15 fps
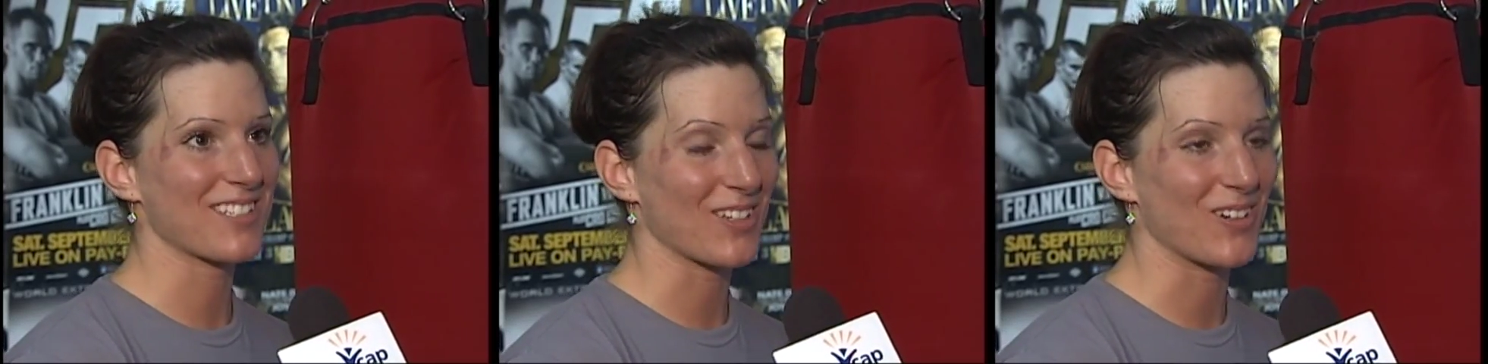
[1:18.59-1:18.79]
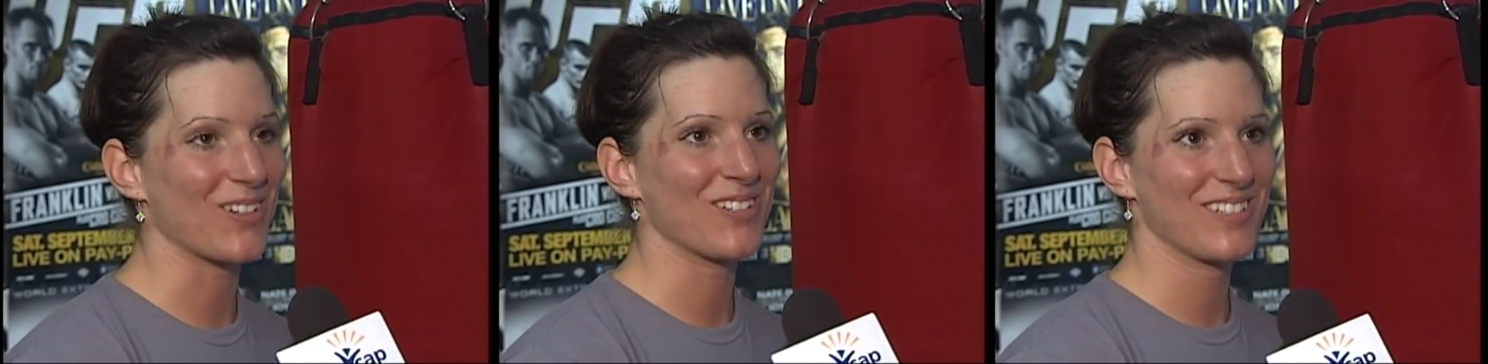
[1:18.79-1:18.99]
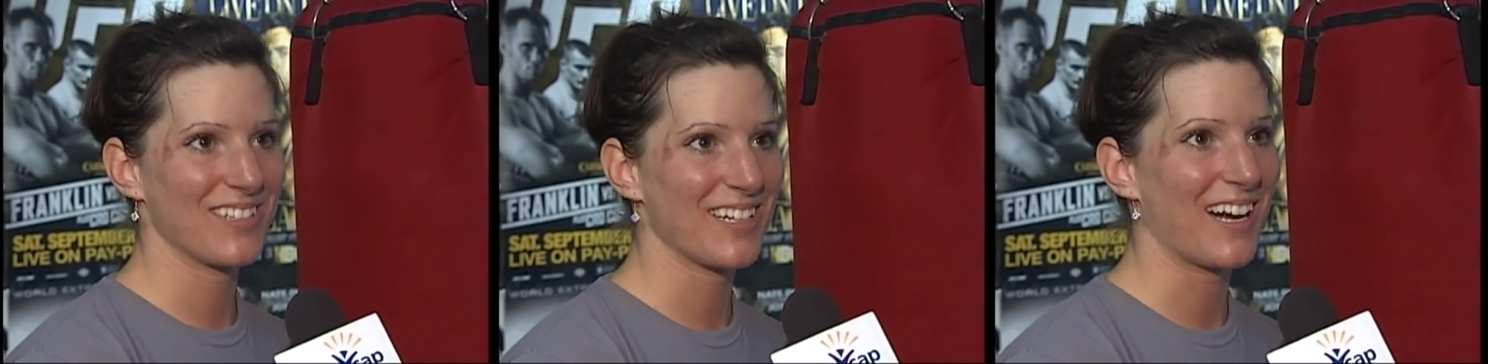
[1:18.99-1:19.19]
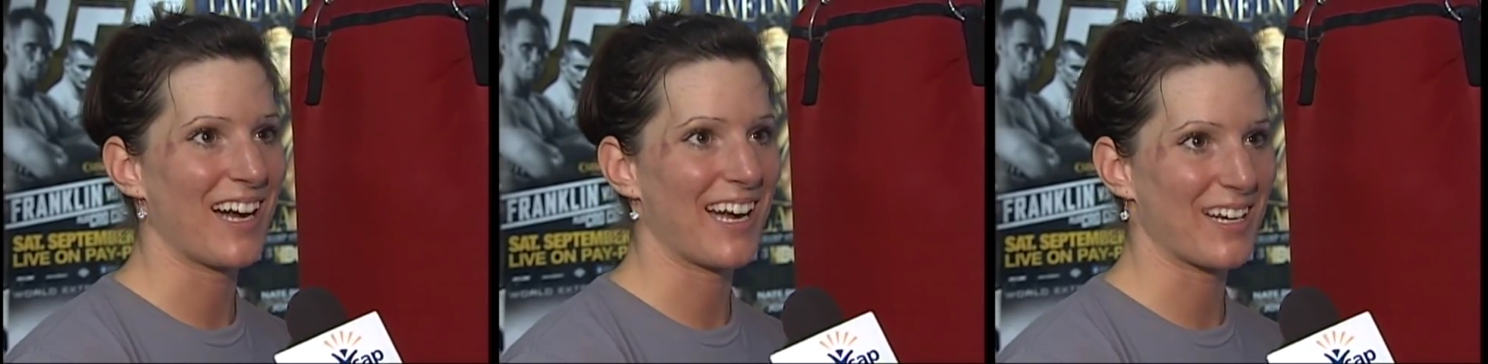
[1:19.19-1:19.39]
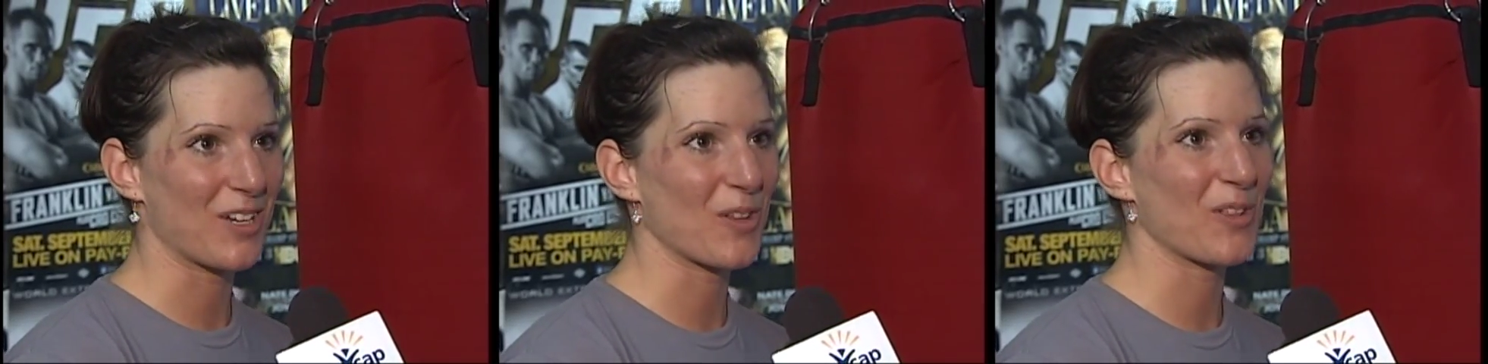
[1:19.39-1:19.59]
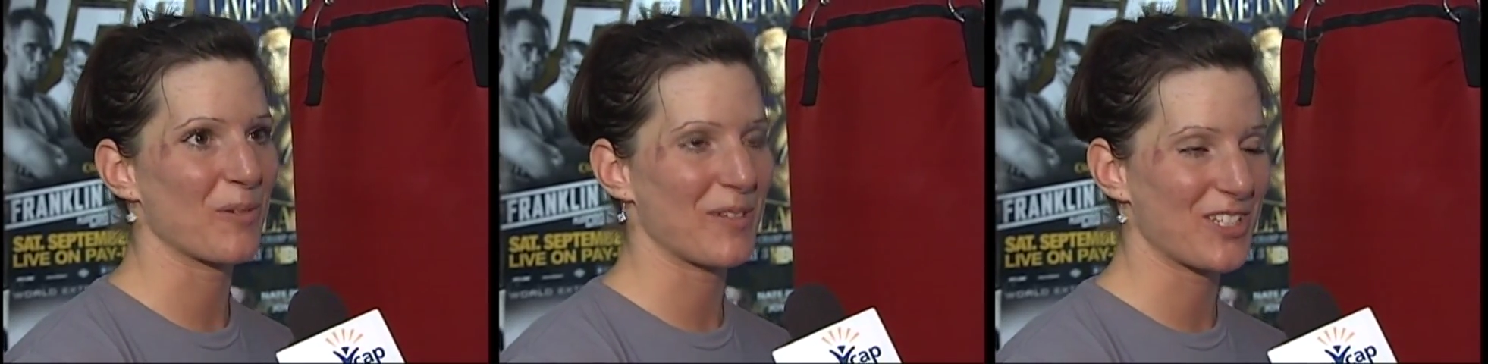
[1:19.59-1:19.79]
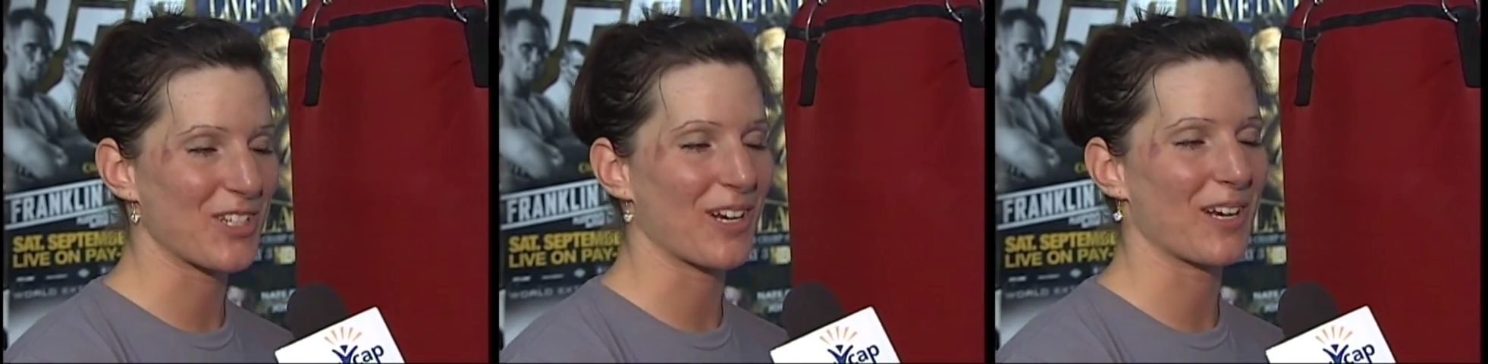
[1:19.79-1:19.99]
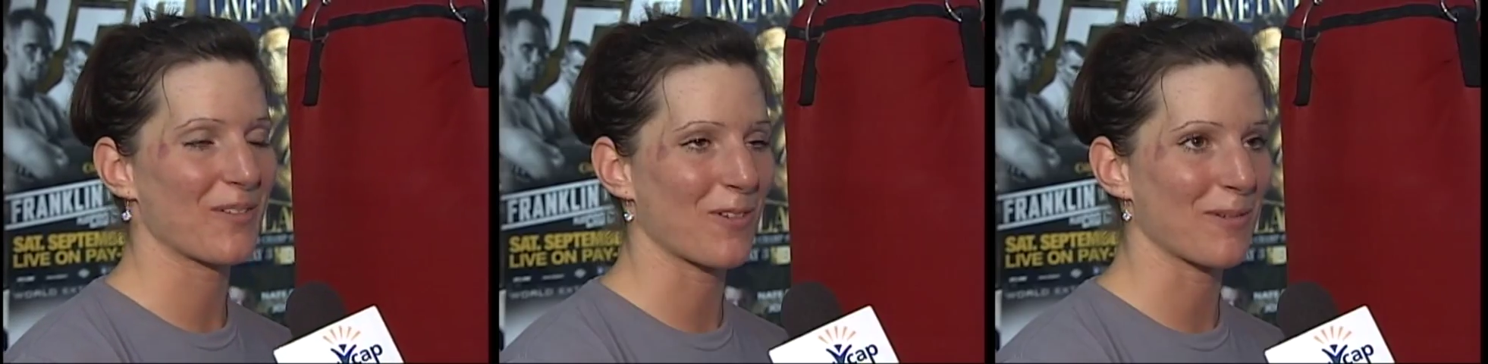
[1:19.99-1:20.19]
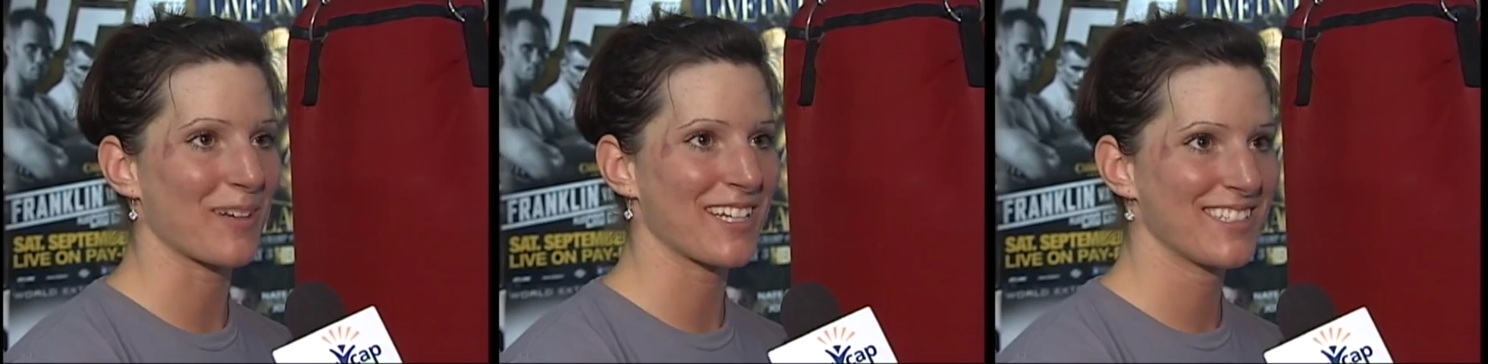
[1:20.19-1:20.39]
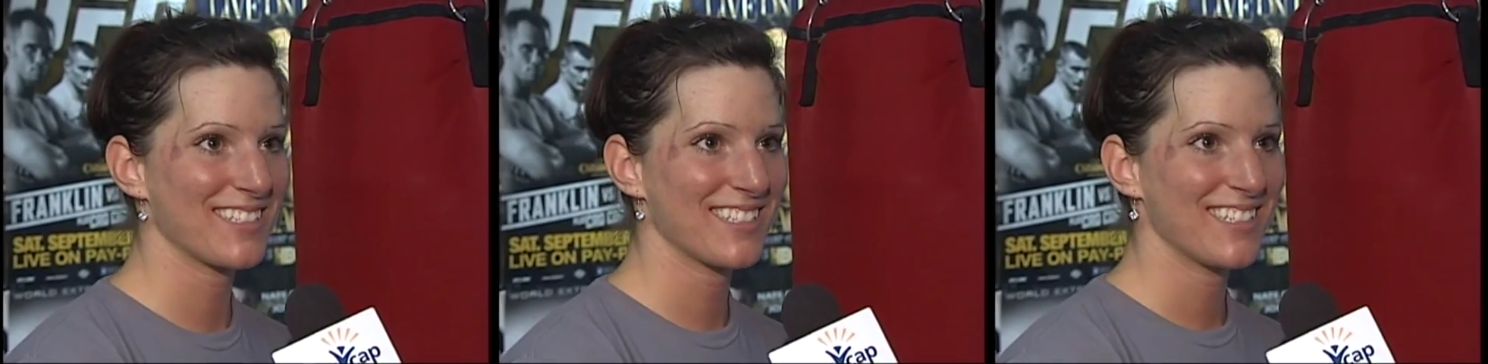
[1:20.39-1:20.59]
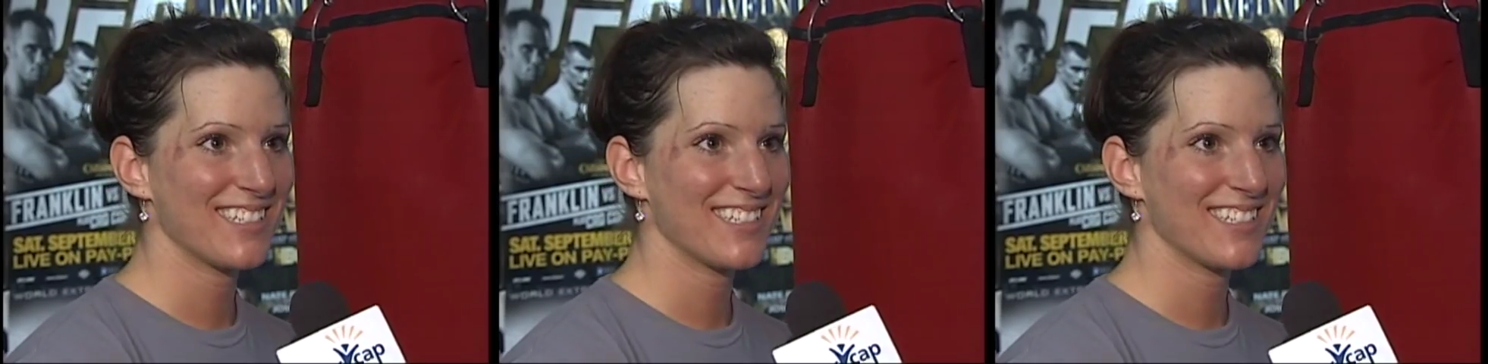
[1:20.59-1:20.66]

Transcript: so I know they'll be cheering for me.